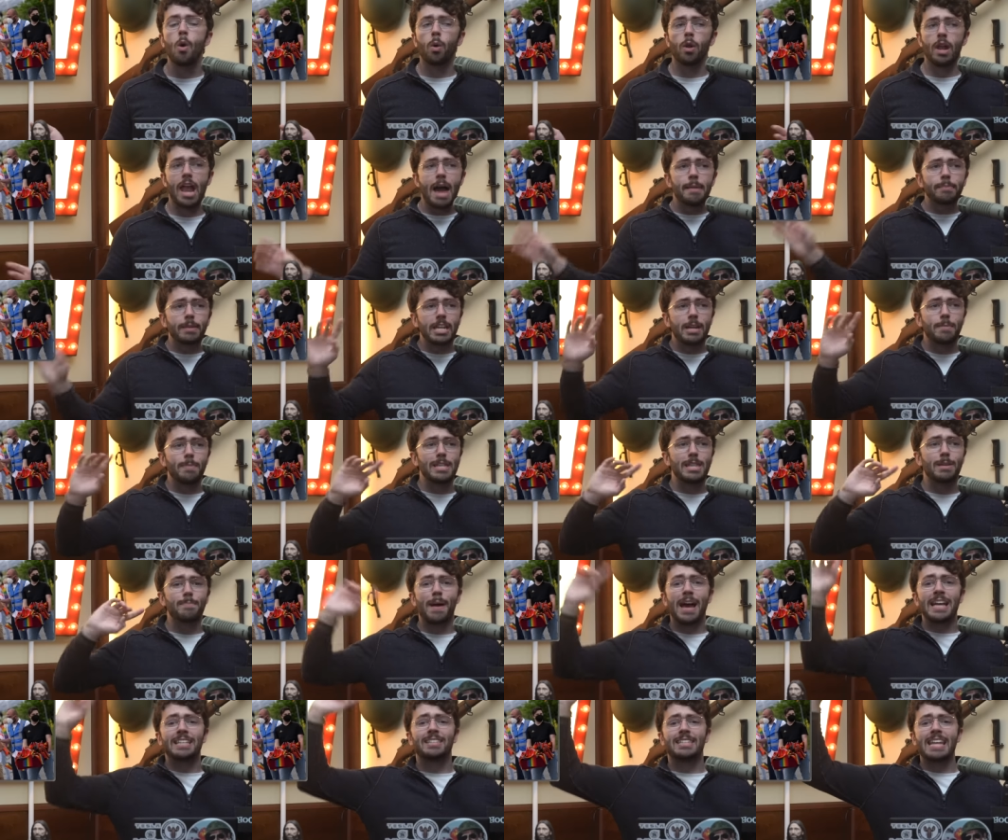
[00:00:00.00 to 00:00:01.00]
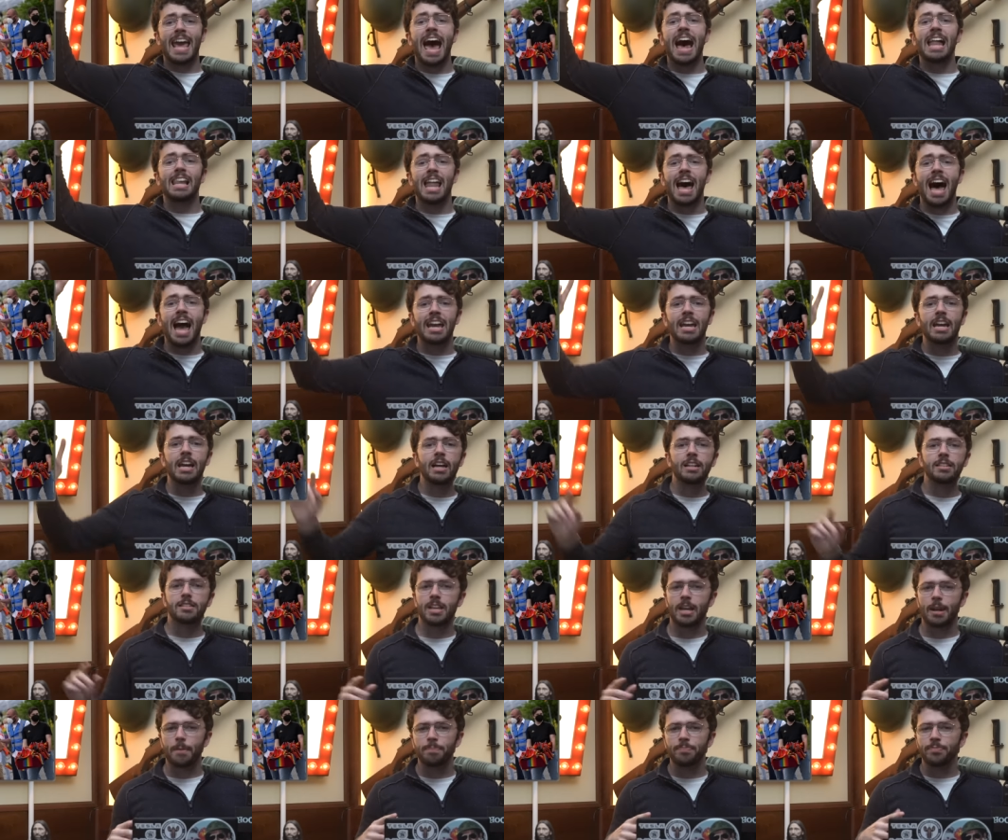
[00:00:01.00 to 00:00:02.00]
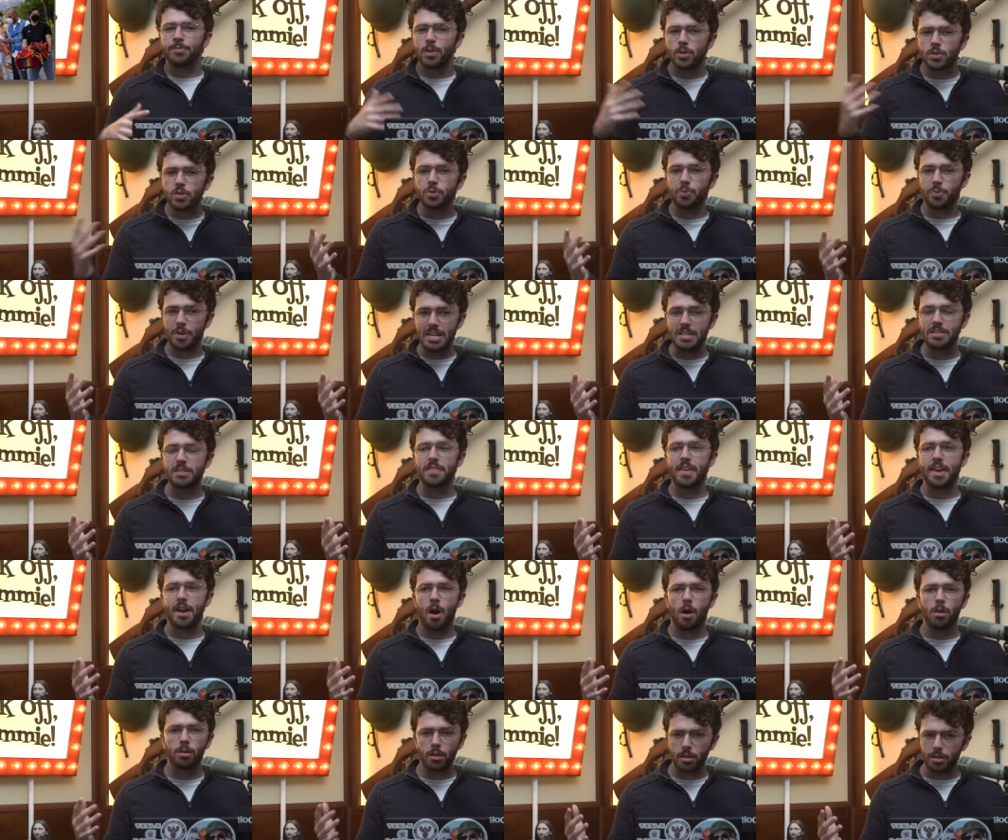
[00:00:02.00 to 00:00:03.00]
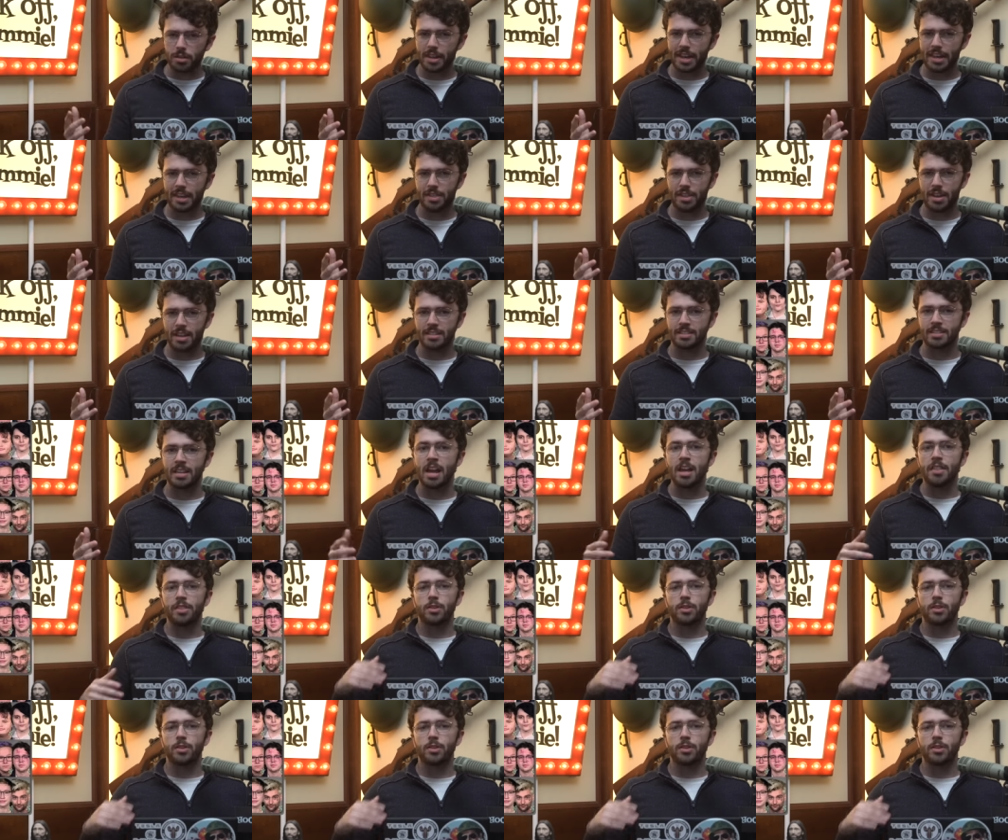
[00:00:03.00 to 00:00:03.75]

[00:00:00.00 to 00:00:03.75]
Well, I'm going to be the best ally. It's like, there's a reason they all look like this.